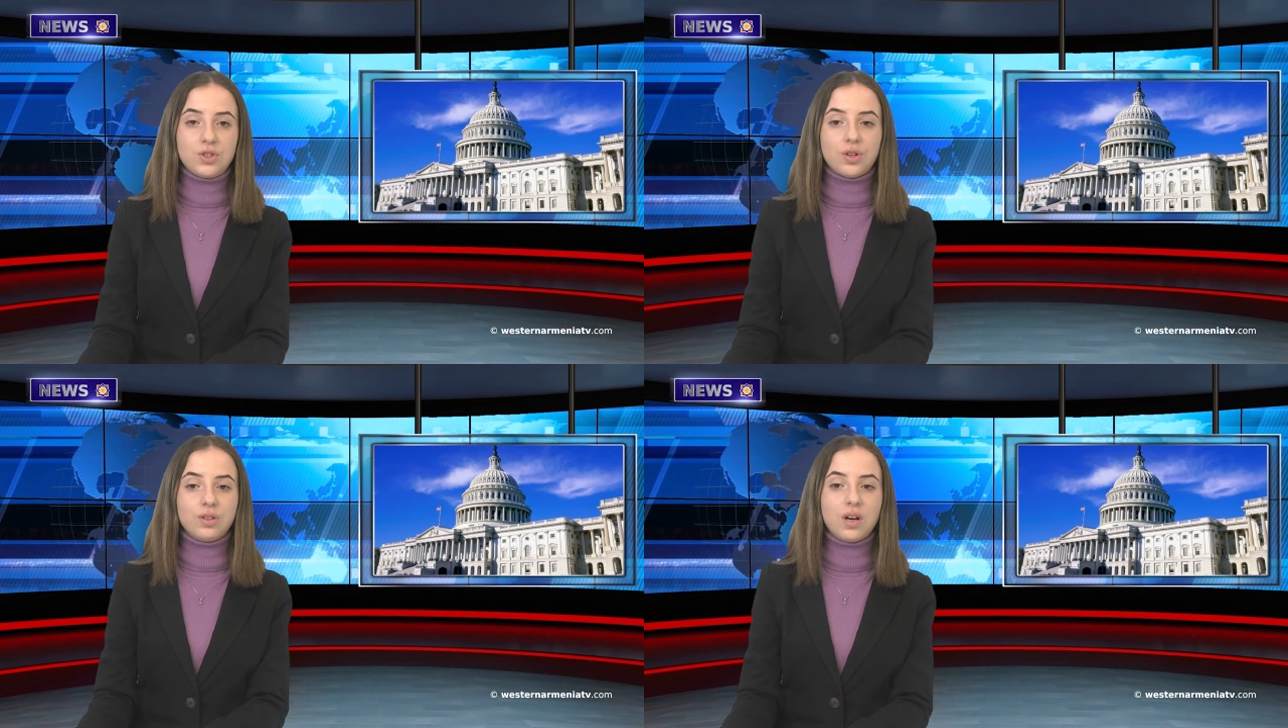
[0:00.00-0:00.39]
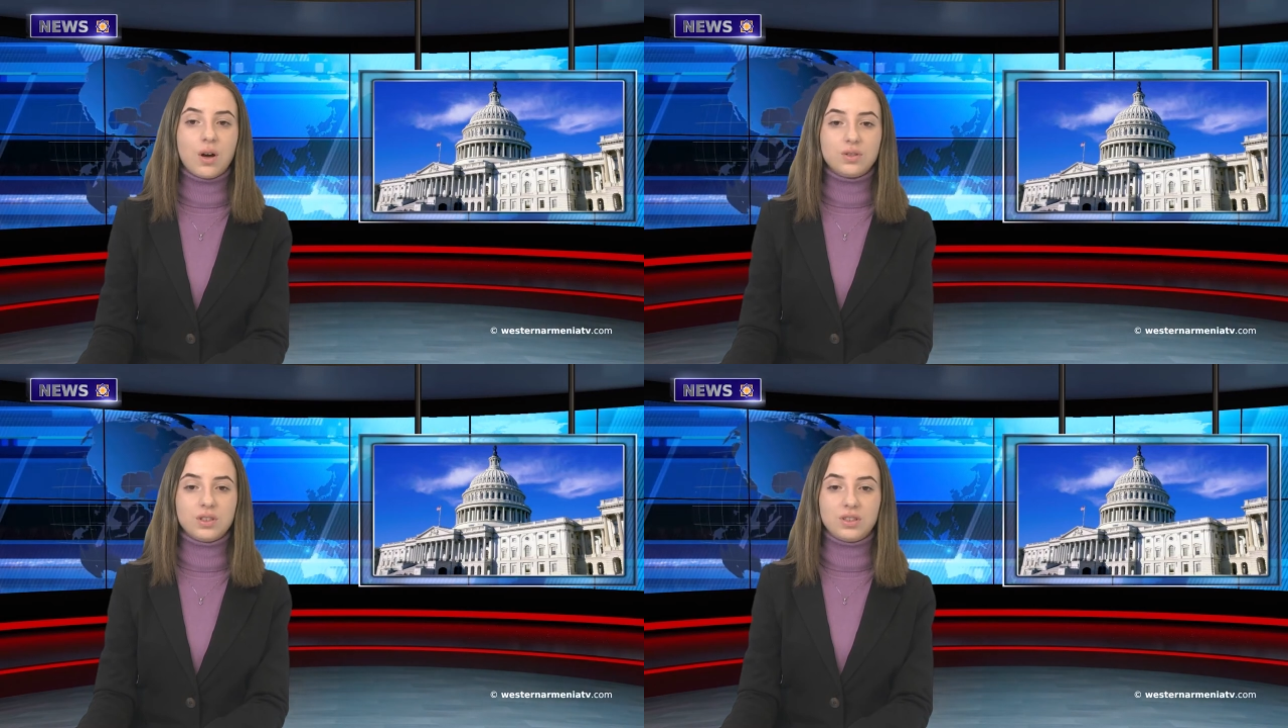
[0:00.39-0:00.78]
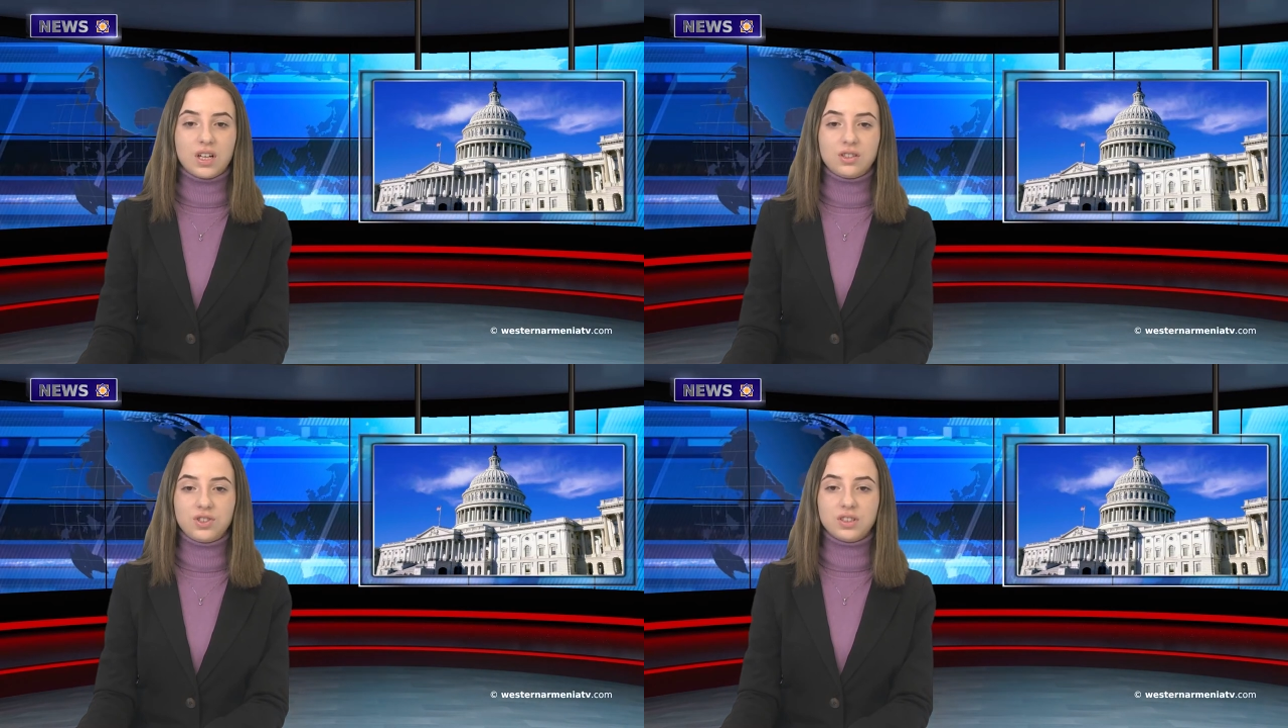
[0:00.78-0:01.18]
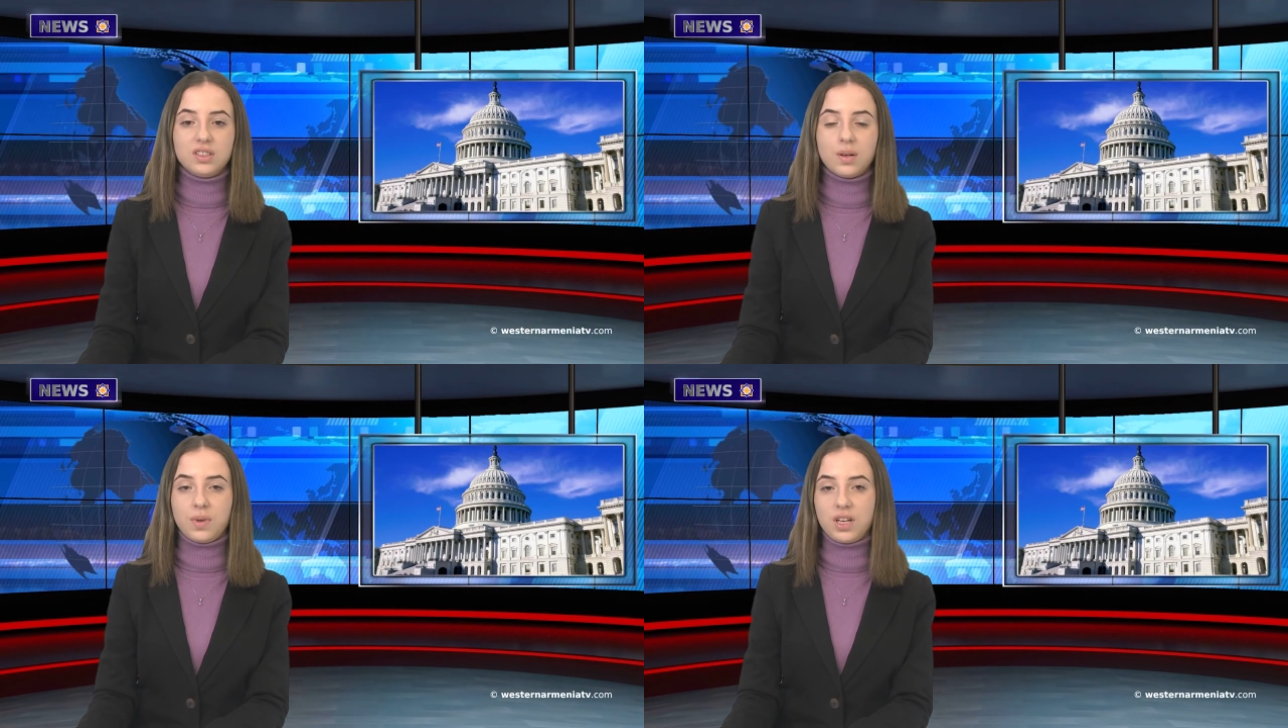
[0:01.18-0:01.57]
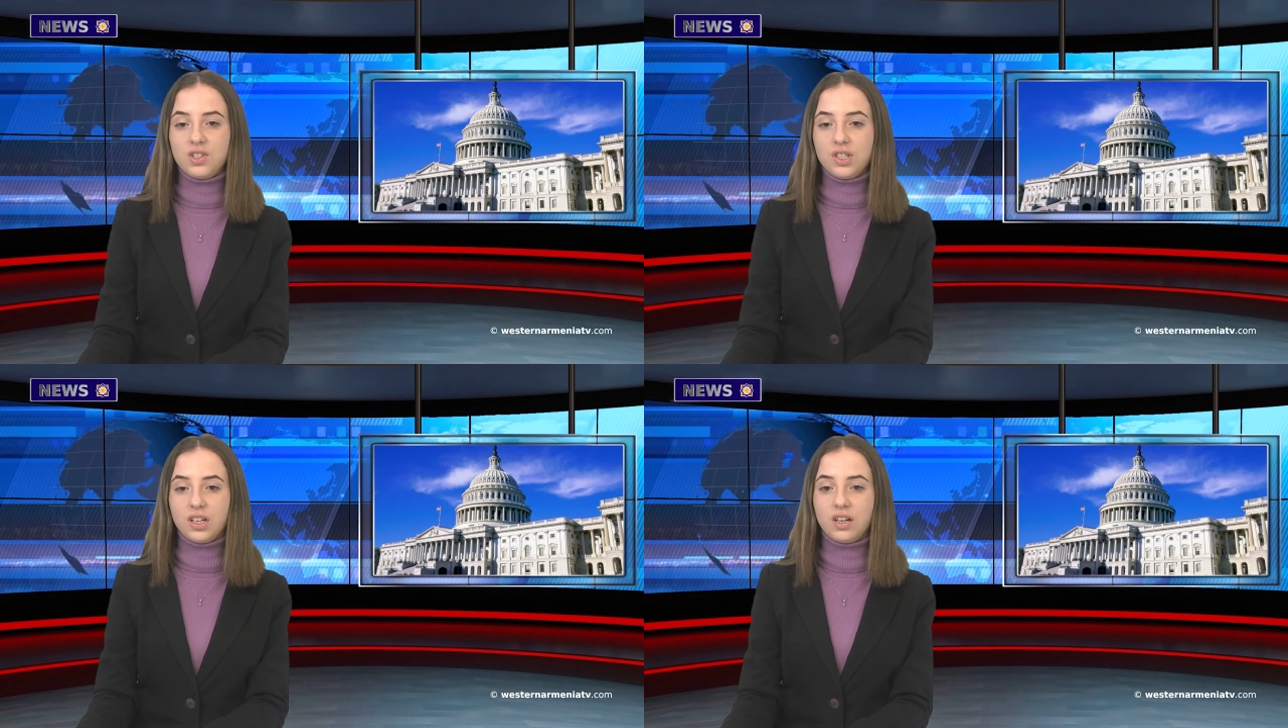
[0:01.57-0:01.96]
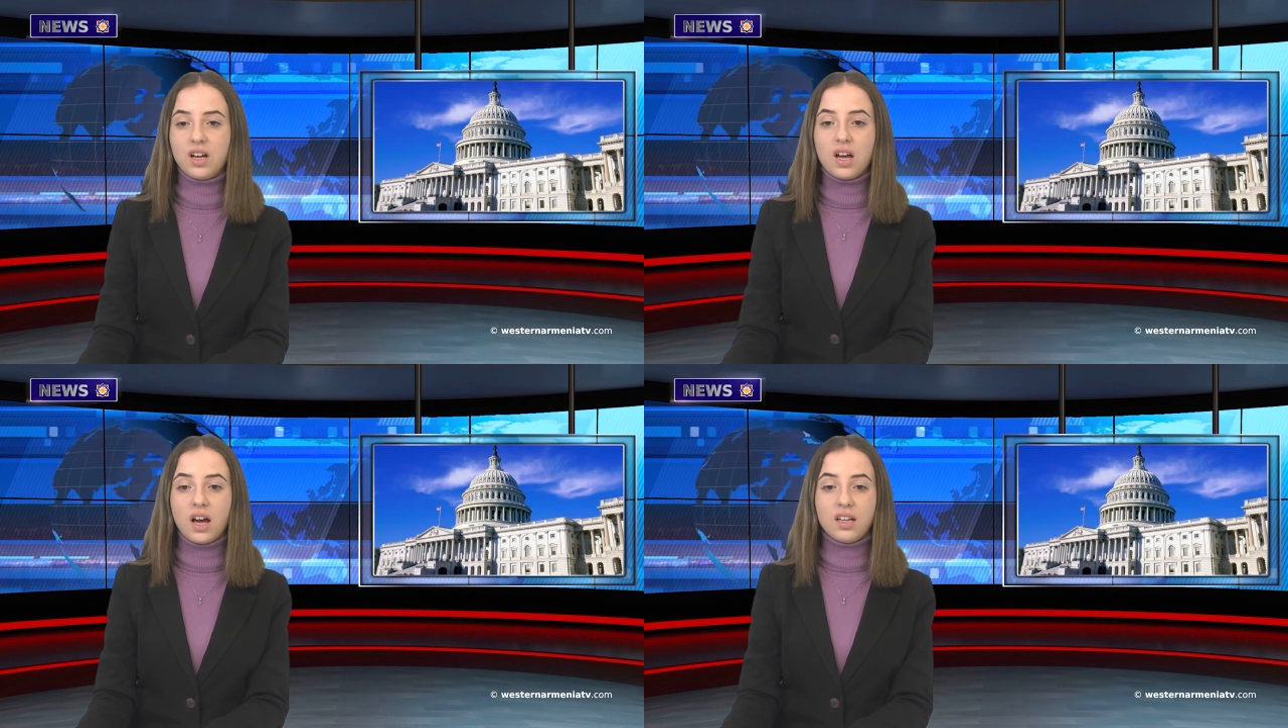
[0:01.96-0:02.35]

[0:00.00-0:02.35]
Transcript: joined House Intelligence Committee Chair